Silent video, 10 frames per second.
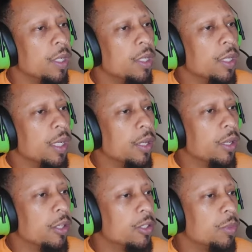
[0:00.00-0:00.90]
and
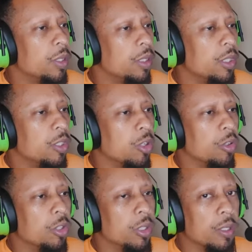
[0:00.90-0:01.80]
ultimately you're
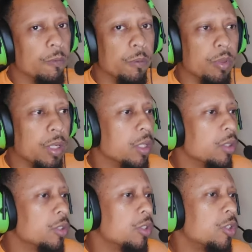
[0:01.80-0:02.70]
looking for
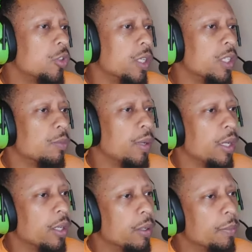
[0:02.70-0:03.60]
price to trace
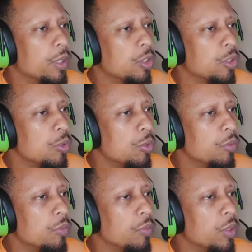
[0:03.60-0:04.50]
back up into
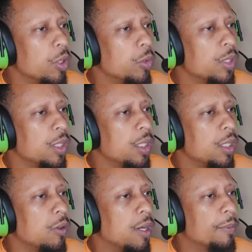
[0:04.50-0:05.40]
the OTE,
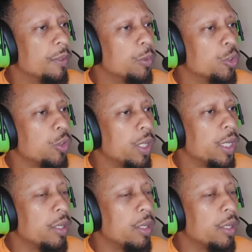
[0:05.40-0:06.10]
or optimal trade